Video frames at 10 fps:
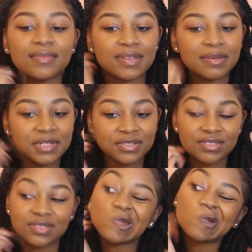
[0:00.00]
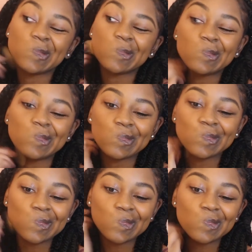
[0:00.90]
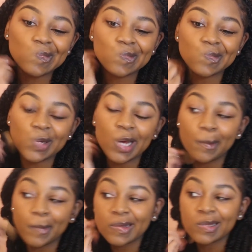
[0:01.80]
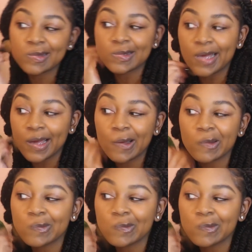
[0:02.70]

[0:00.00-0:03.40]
Let me just try and bring this down.